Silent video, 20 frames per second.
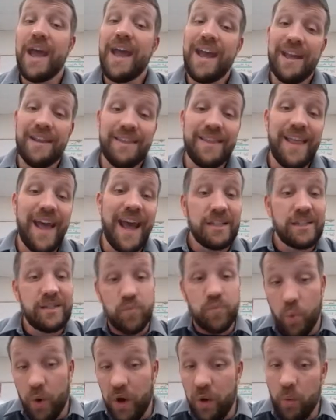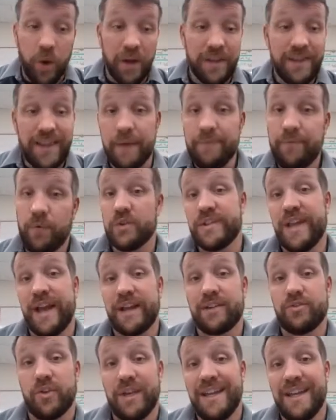And that's what that force
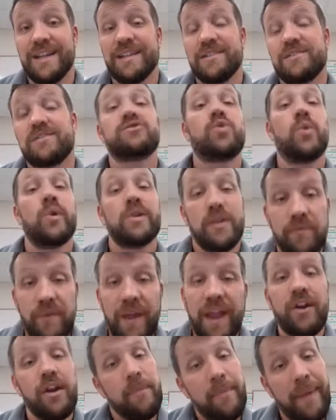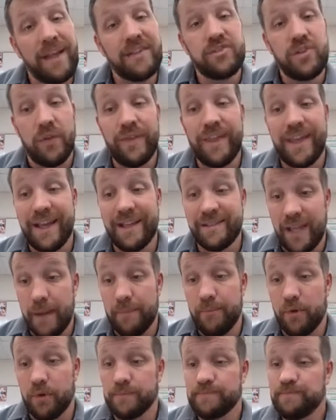actually is going to vary based on the
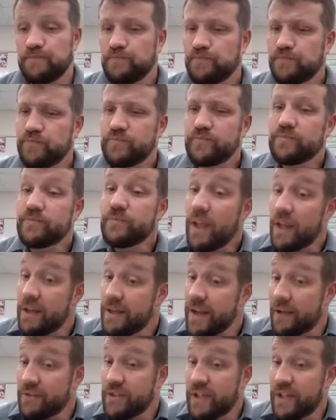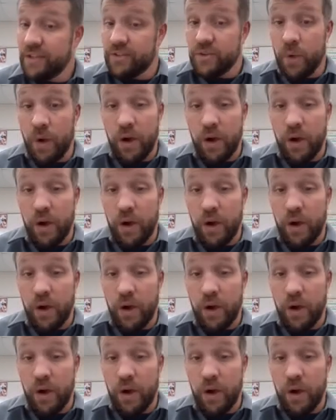example. Now, to get to